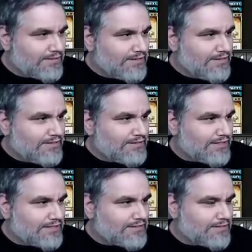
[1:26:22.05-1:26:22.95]
Oh,
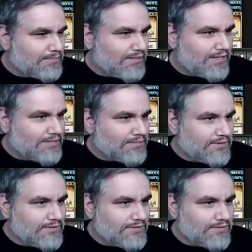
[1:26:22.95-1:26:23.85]
they discard a planes.
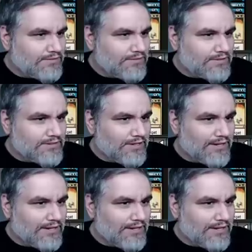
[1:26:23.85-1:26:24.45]
One, two, three, four, five, six.